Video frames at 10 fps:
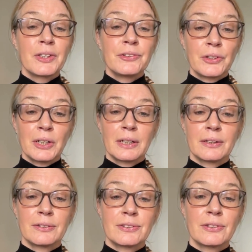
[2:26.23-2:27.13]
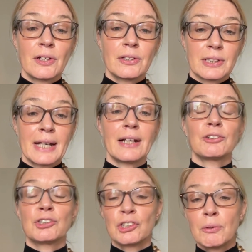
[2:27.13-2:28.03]
So you can search, and
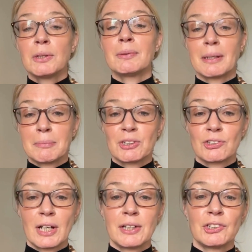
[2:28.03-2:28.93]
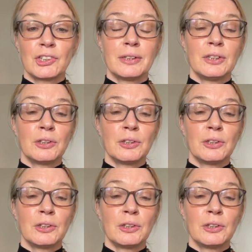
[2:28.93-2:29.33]
I'll show you a demonstration.